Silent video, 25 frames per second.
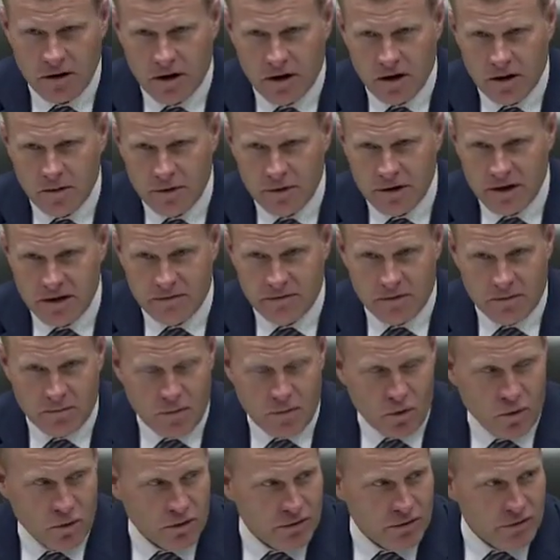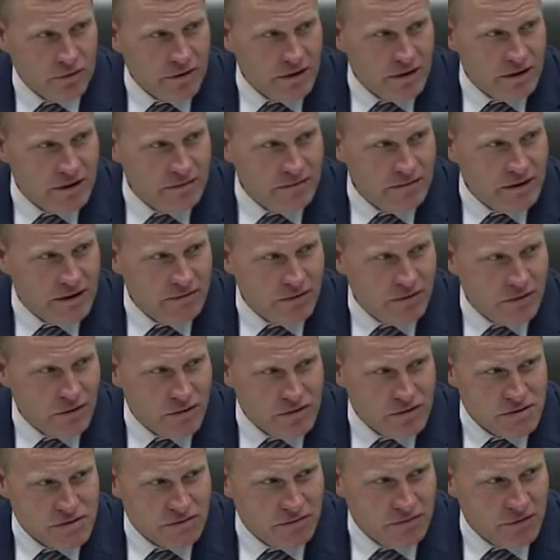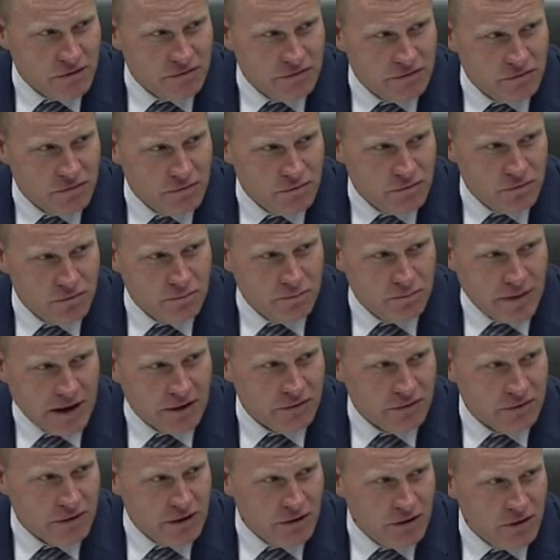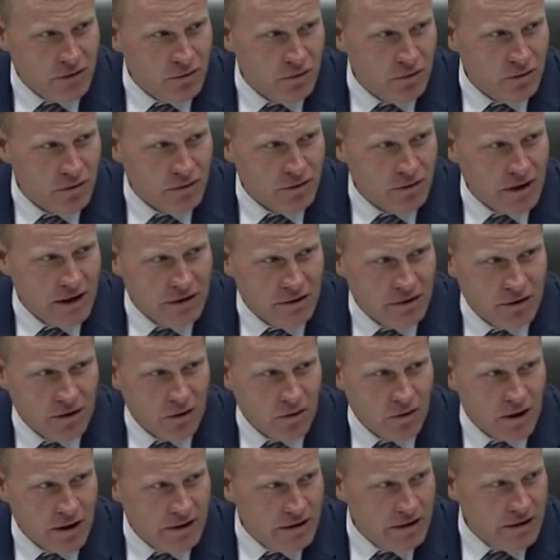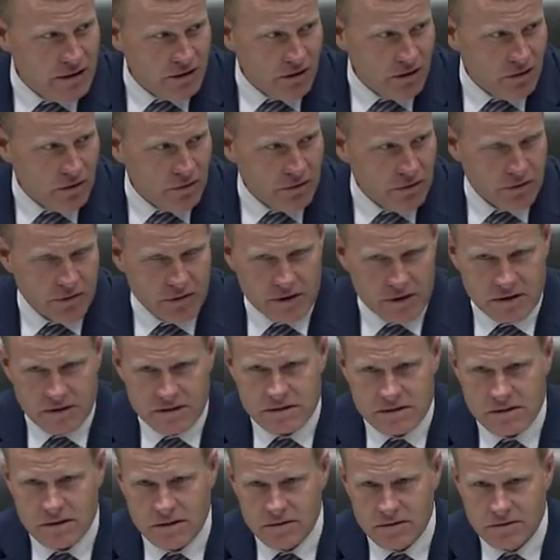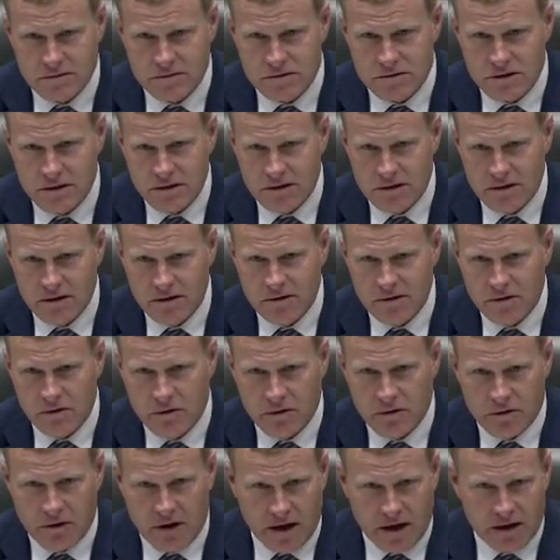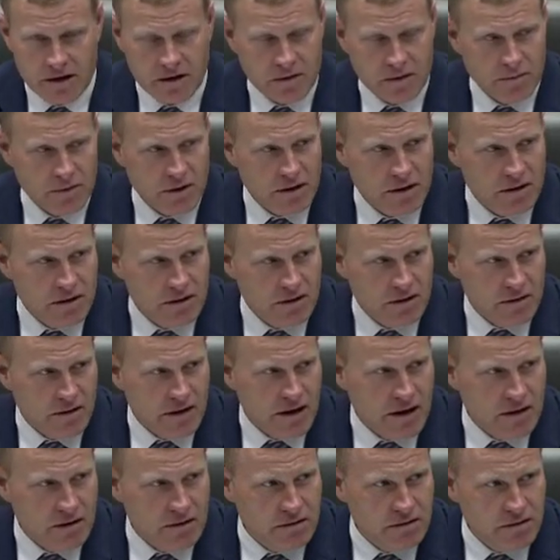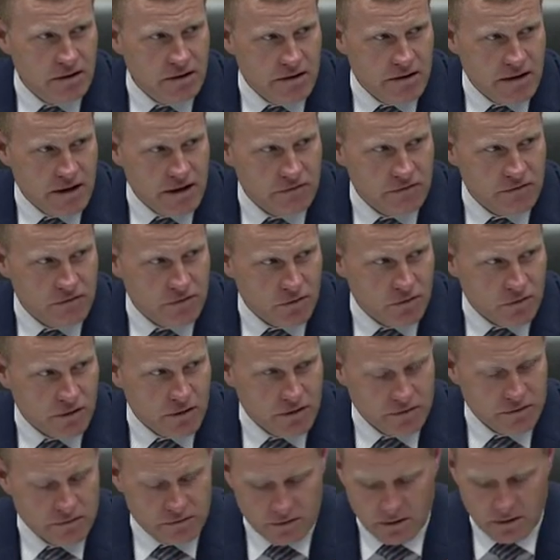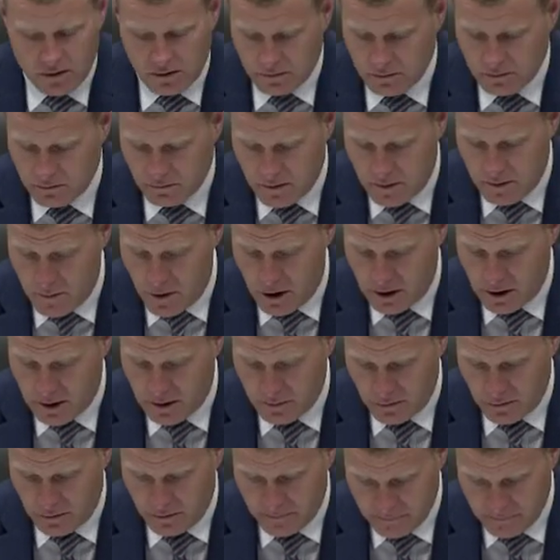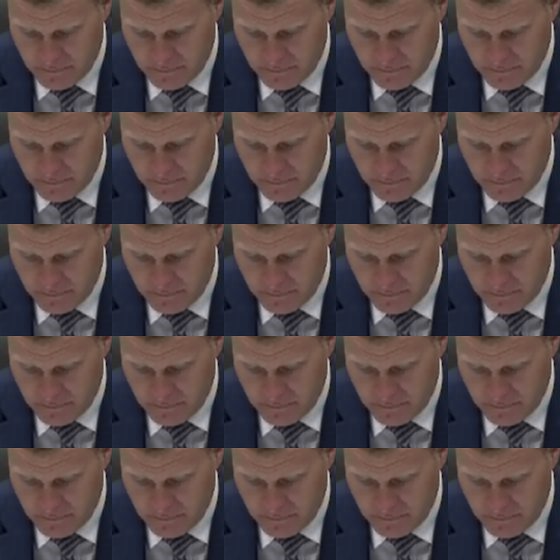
but even more that even those of us who barely knew her had no idea all the things that she did that are documented in that story. So remarkable.